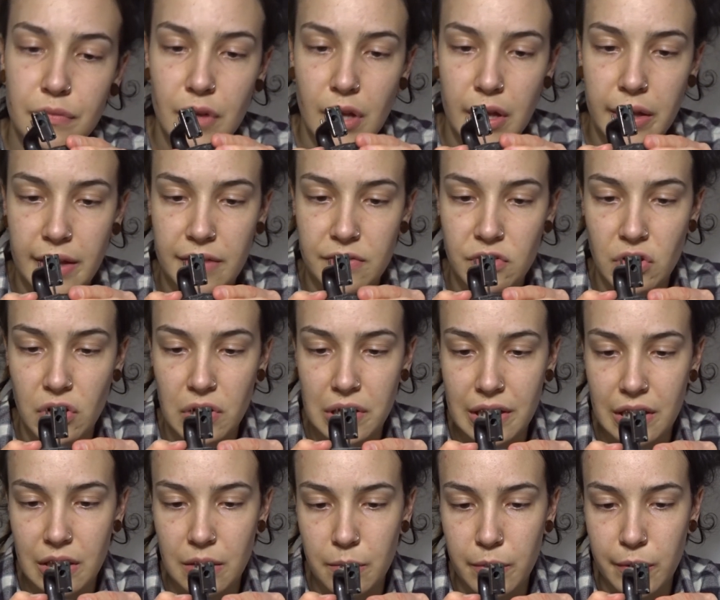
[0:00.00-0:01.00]
I'll have to
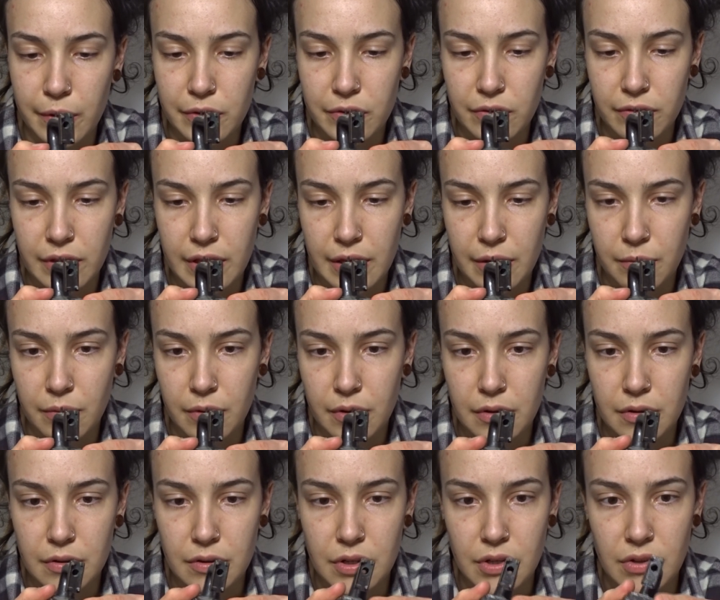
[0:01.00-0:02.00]
look in the books for that
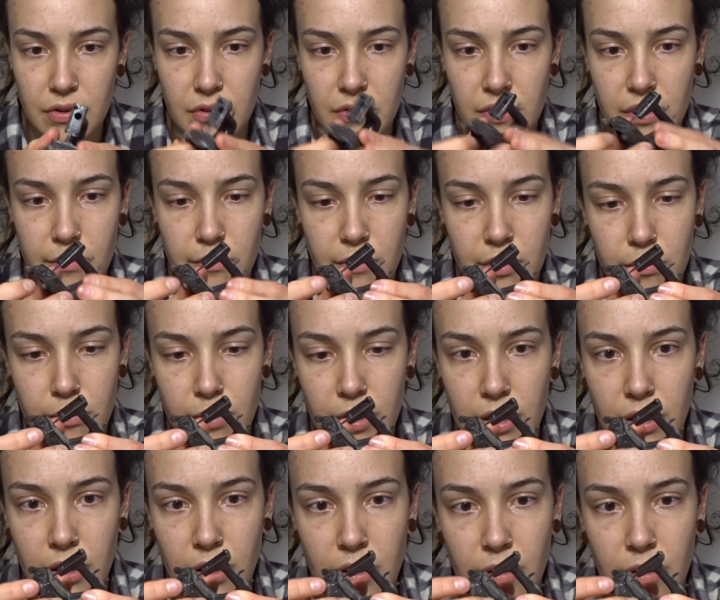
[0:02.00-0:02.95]
one. Doesn't seem to be.